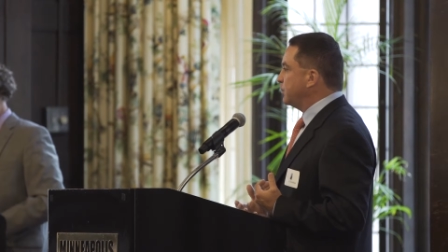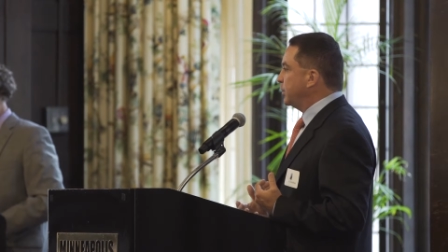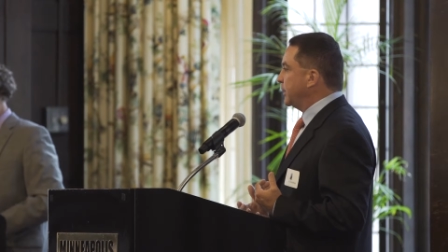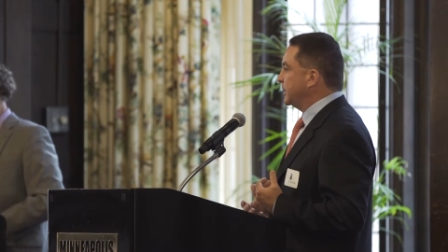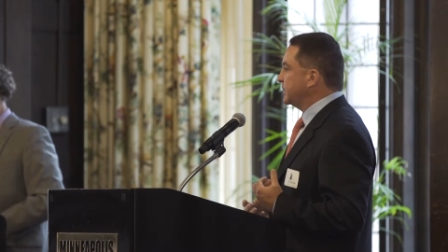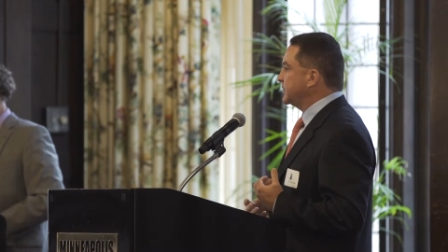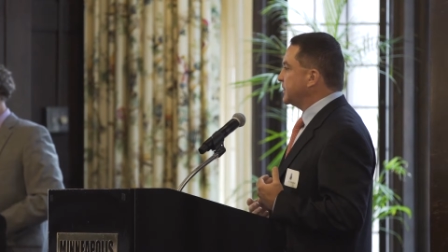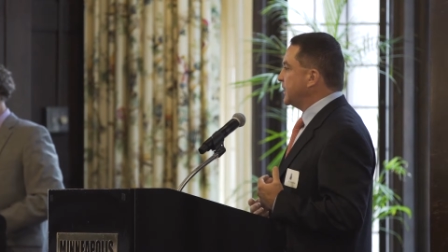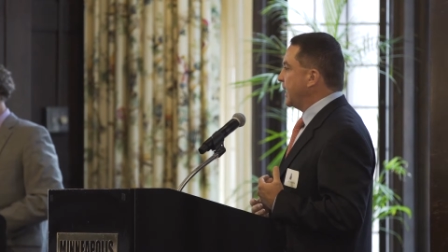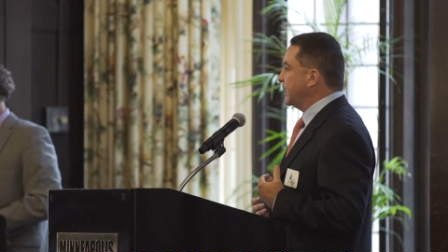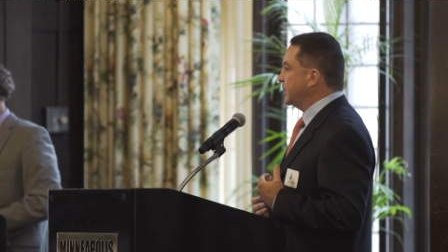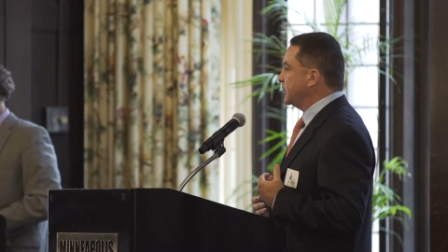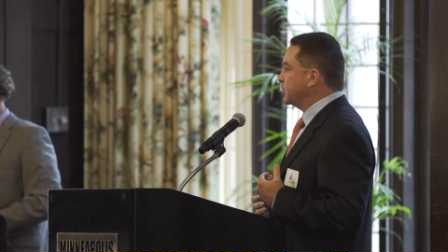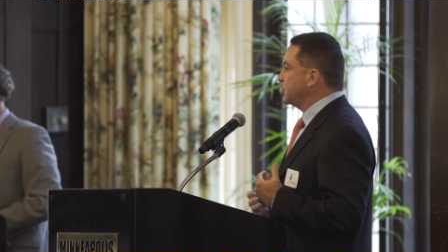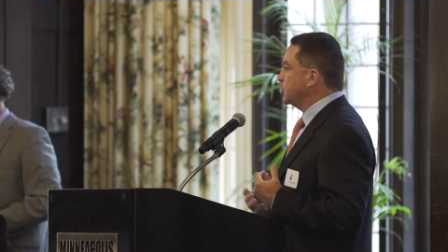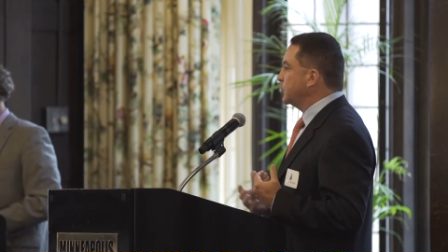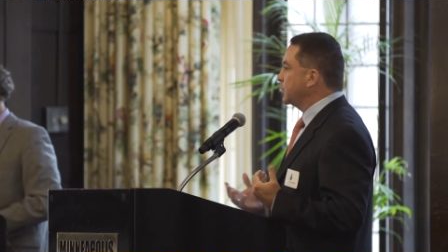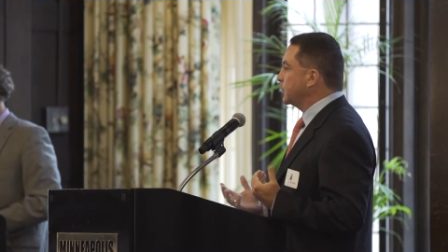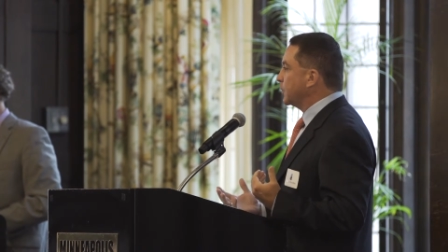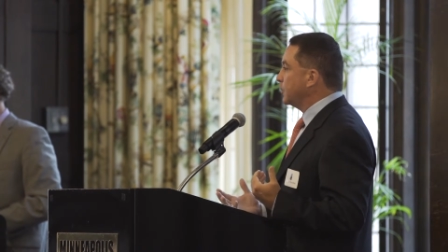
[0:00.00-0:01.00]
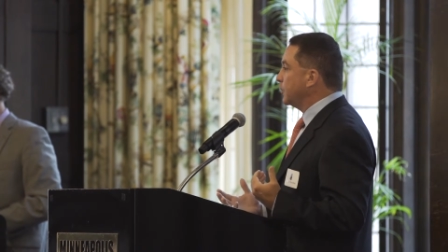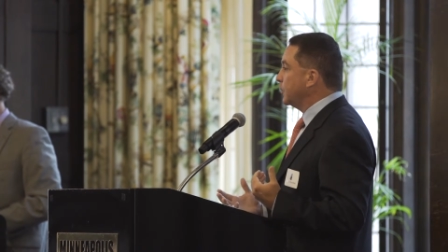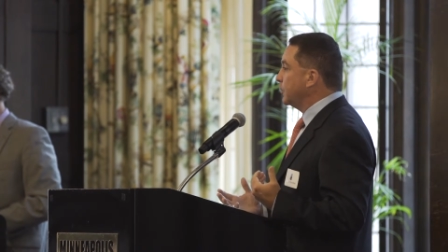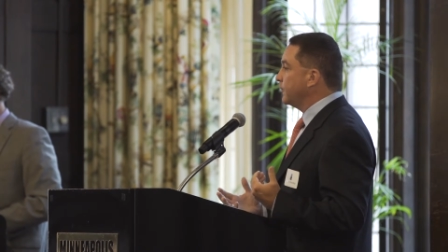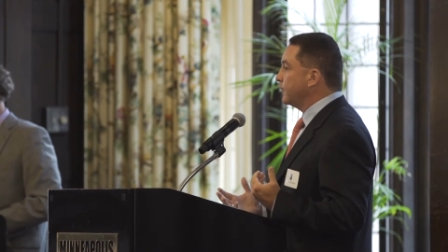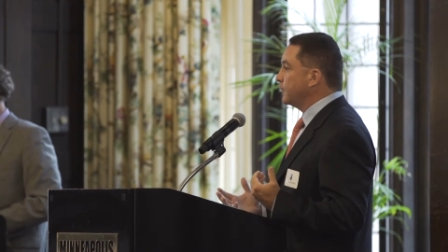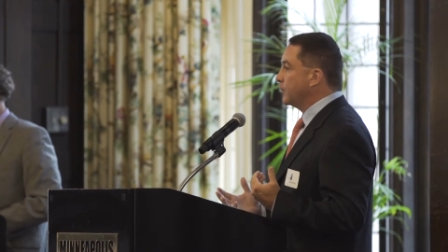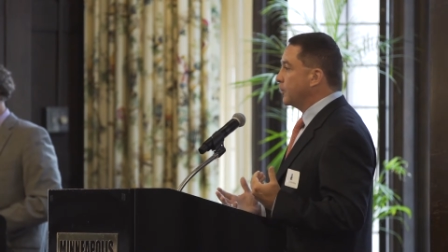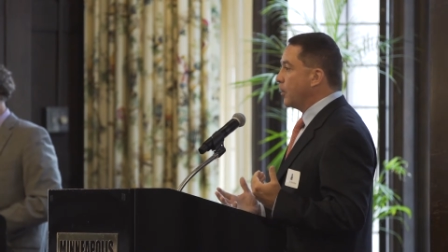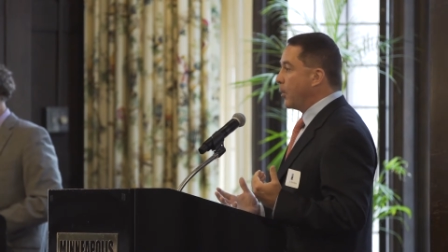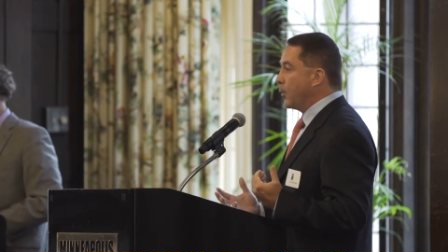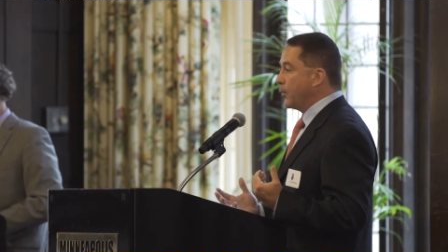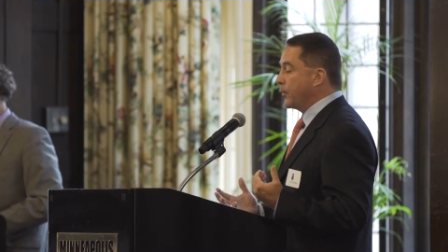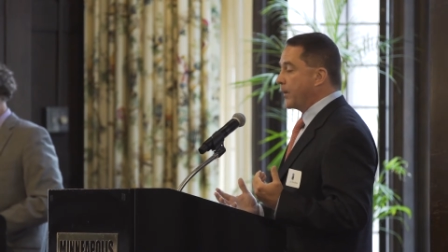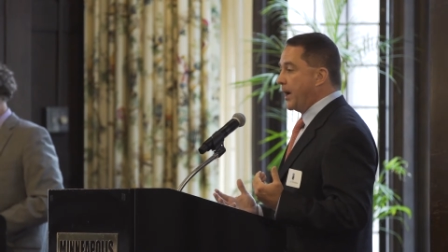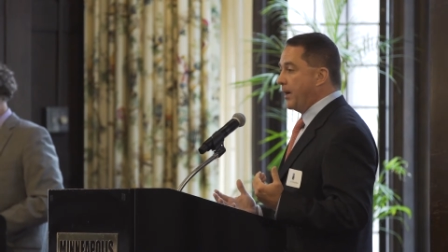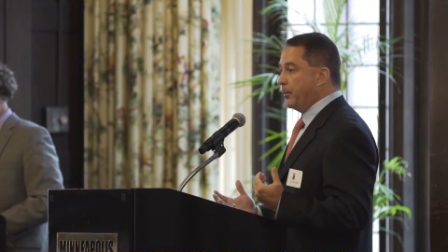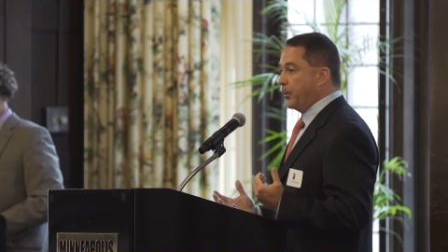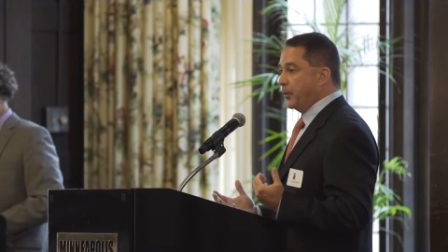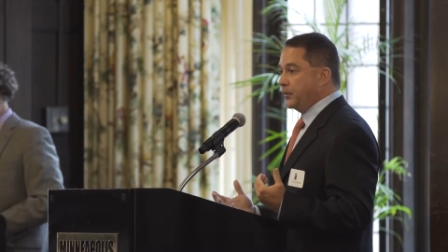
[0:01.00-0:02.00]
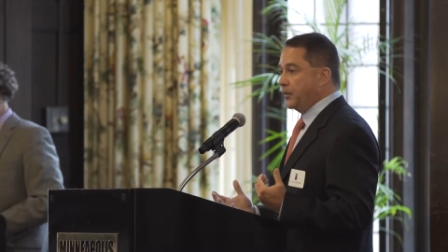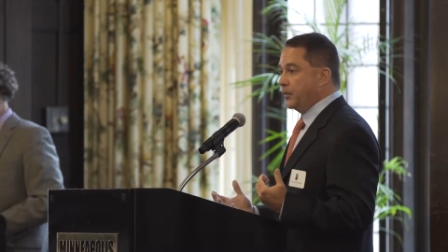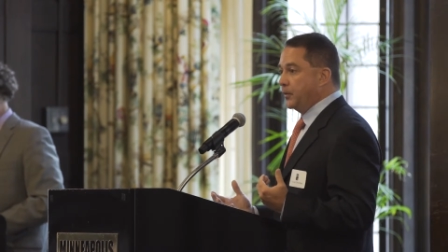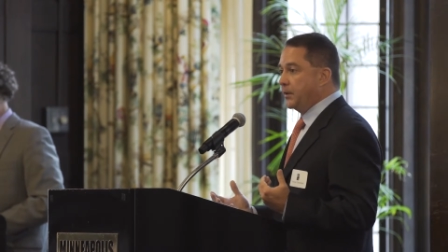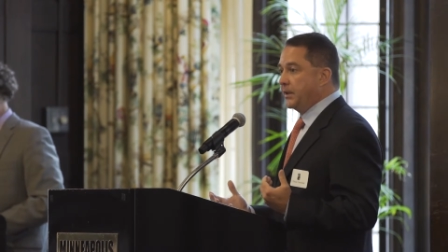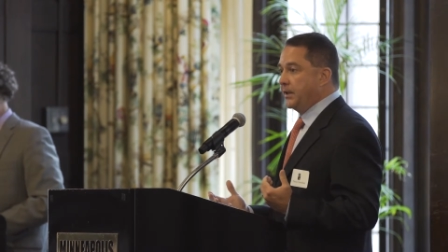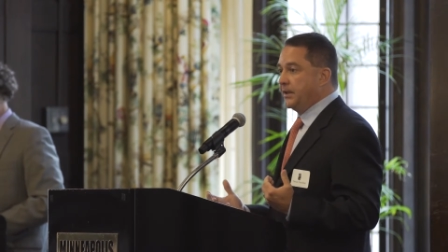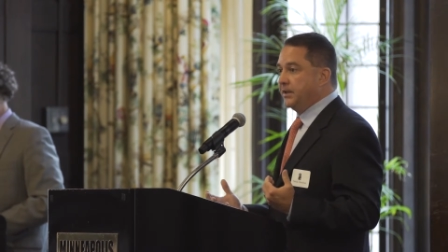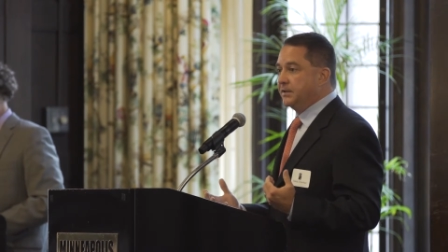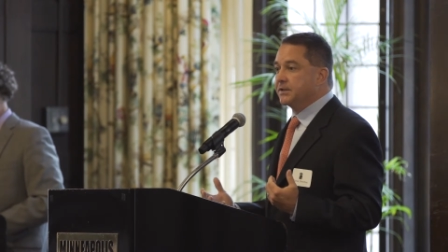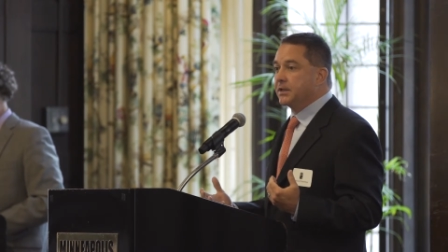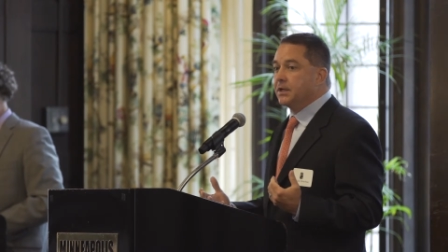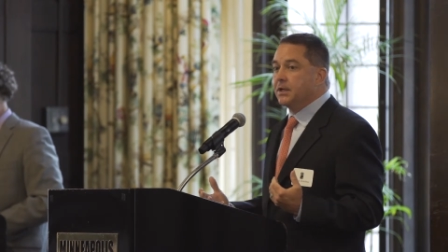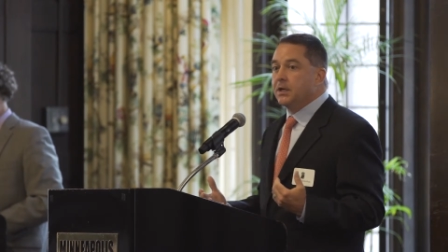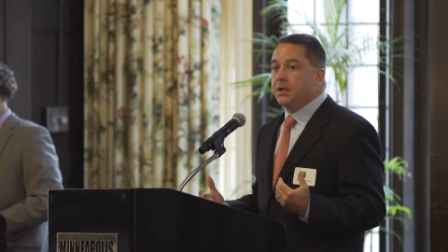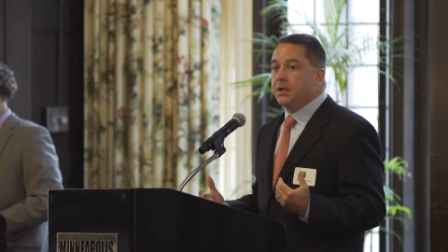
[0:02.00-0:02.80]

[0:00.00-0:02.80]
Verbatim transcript: but it's not shoot the roof growth opportunities,